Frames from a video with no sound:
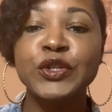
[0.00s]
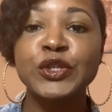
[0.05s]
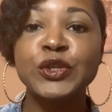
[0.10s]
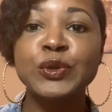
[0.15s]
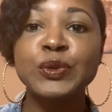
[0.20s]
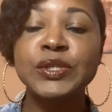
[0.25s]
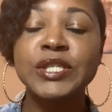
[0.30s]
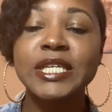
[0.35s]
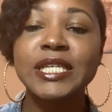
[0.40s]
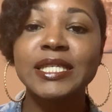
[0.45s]

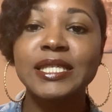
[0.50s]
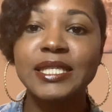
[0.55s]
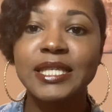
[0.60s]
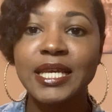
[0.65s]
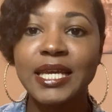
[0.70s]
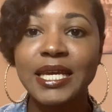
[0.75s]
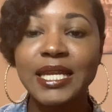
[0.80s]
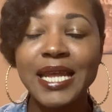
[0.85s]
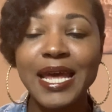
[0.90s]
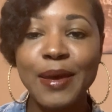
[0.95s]
To
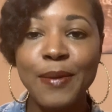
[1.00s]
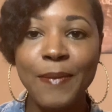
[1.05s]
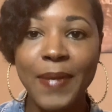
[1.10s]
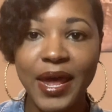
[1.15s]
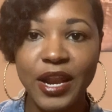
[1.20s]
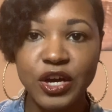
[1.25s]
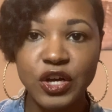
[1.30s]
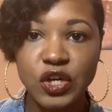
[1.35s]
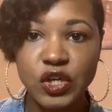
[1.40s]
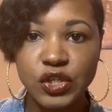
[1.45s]
succeed in
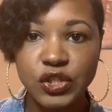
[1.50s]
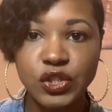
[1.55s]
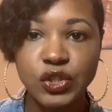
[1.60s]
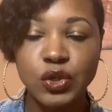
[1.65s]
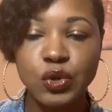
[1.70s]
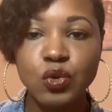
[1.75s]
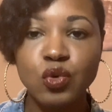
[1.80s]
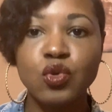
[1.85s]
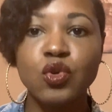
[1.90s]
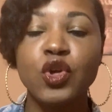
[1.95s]
medical
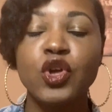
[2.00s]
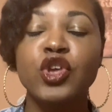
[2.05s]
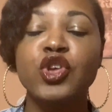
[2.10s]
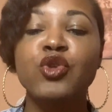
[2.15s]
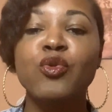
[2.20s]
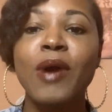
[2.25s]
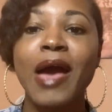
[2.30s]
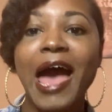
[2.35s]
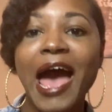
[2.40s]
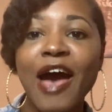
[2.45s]
school,
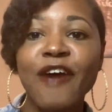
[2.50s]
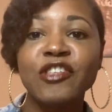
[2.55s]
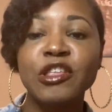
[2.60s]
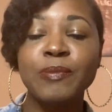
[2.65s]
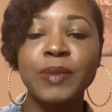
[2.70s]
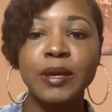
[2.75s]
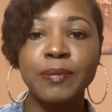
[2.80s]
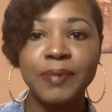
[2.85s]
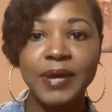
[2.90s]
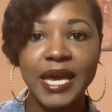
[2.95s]
you have to
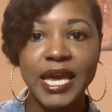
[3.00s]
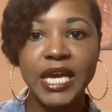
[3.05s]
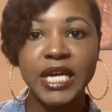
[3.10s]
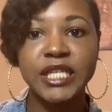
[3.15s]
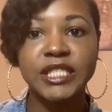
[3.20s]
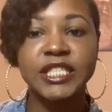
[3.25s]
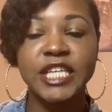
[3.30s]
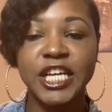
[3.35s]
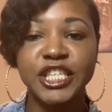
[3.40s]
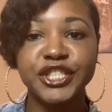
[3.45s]
be paying
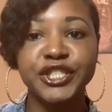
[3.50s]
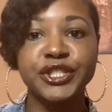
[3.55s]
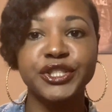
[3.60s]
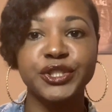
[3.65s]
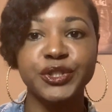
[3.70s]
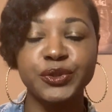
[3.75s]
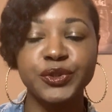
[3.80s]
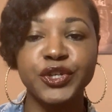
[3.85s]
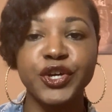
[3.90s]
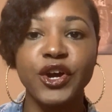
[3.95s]
attention
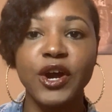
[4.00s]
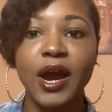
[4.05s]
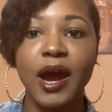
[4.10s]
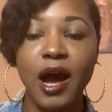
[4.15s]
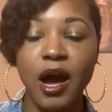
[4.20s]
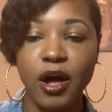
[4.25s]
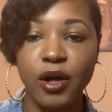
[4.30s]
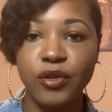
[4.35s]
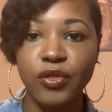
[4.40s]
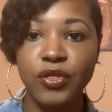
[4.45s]
to your
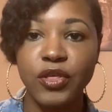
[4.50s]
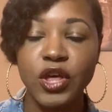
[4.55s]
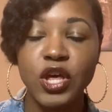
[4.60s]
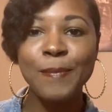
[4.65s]
health.